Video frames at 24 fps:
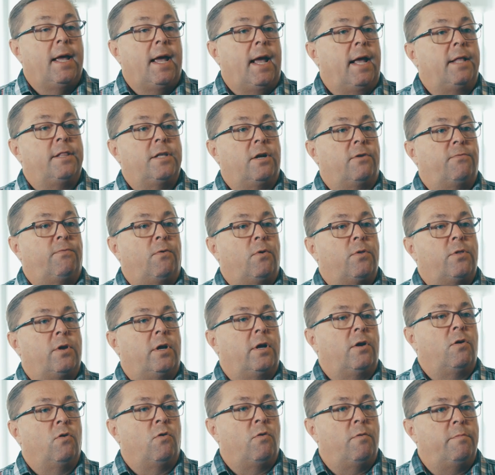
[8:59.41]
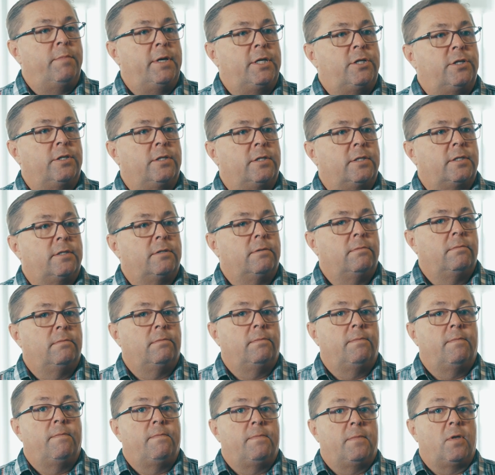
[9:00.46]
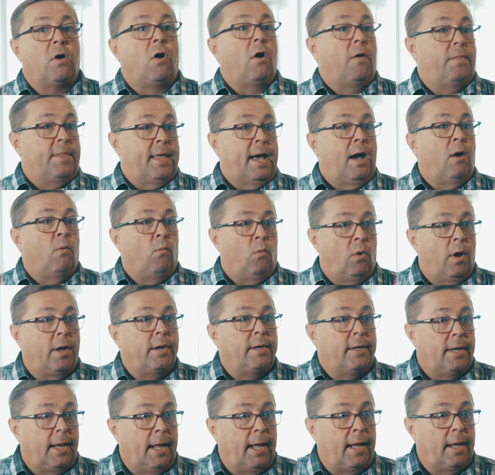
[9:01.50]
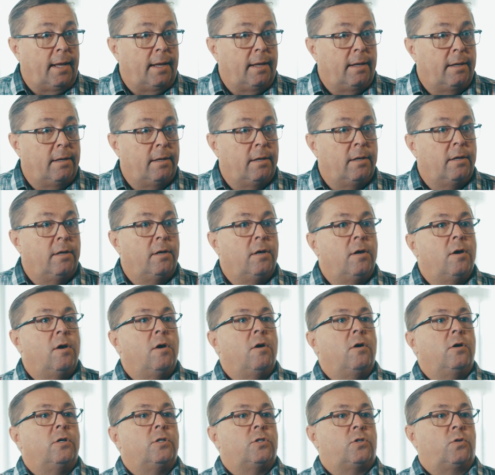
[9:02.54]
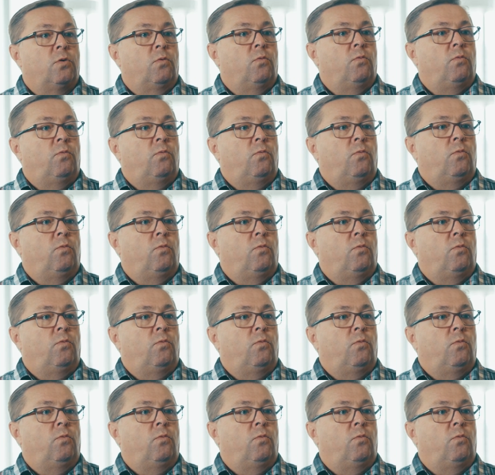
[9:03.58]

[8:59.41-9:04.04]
and therefore there are no emissions on that one day. So